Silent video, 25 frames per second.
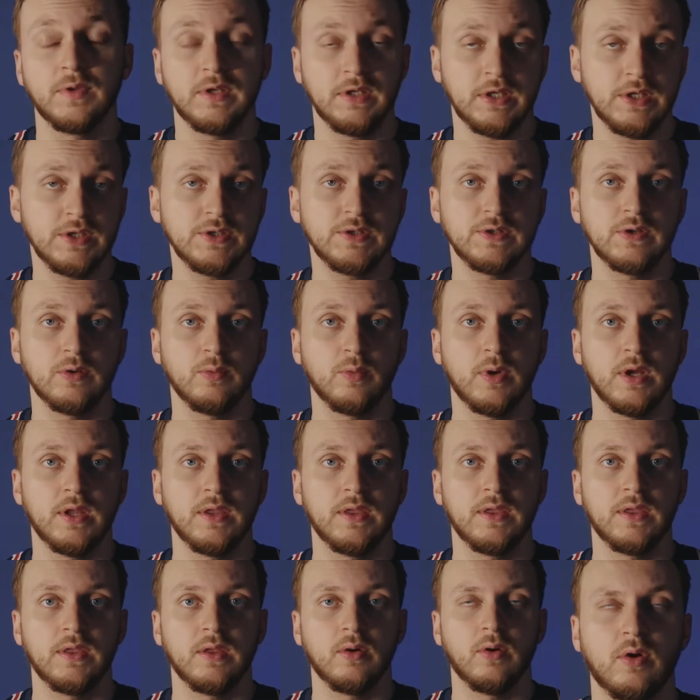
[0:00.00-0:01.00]
an issue
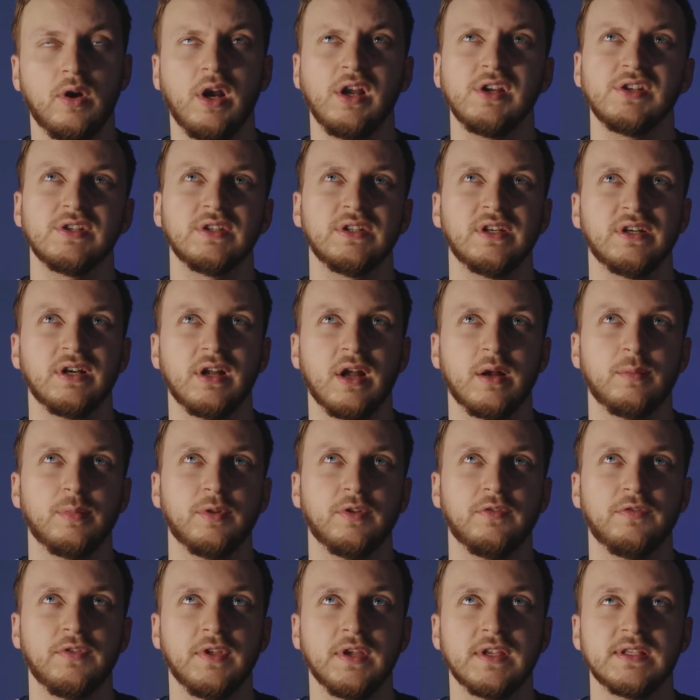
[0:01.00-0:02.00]
with, or actually there are a couple
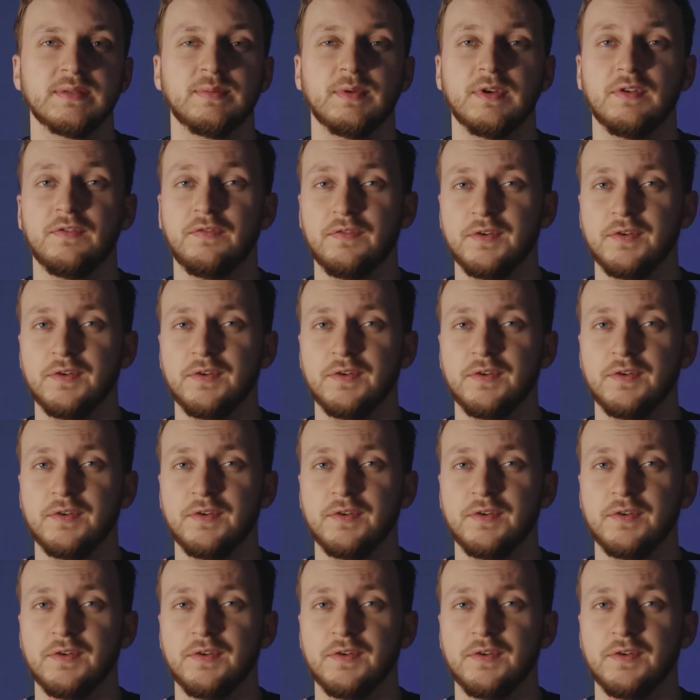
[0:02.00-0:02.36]
of things, but the